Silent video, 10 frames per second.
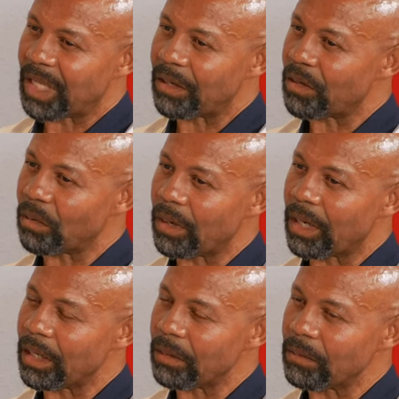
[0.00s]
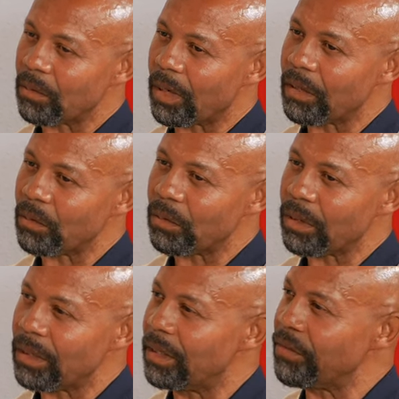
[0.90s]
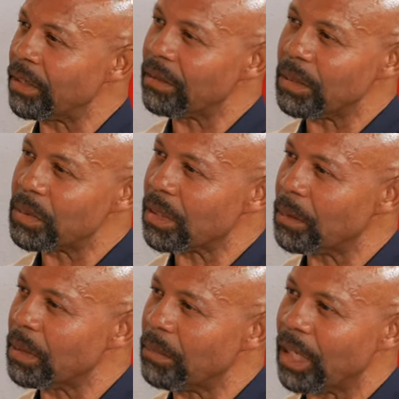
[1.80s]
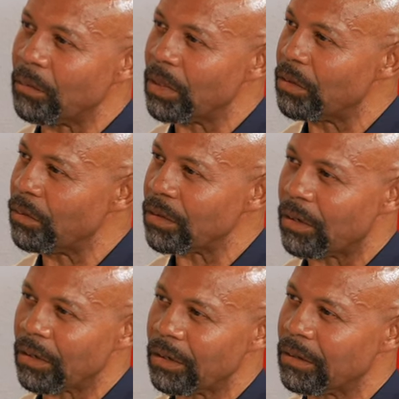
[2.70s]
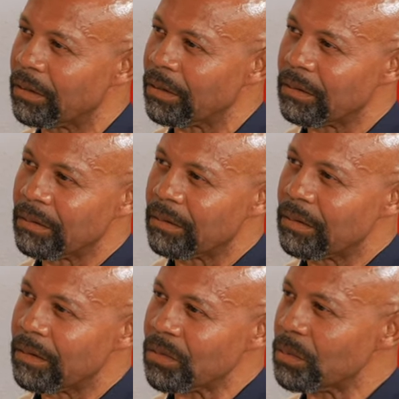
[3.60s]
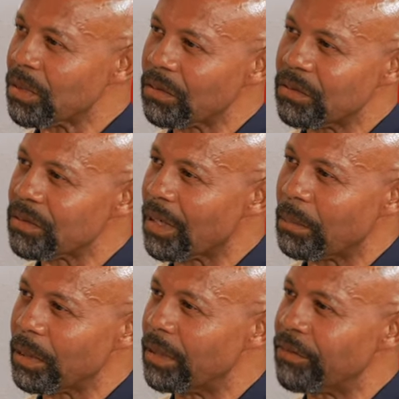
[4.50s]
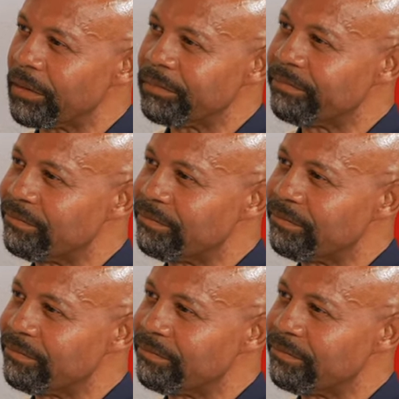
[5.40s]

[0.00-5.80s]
I don't know why why the word living keeps coming to mind when you were talking. It's almost like you stop living.